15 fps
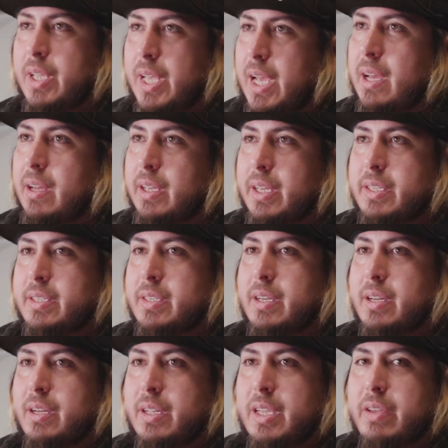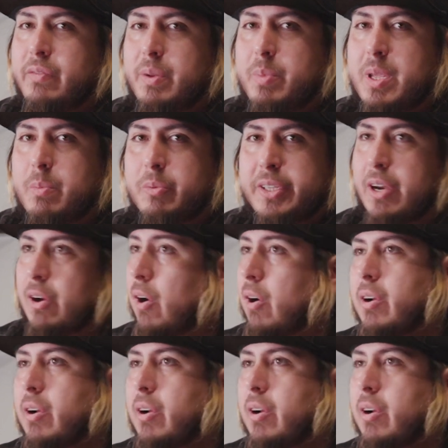Yeah, it's even people that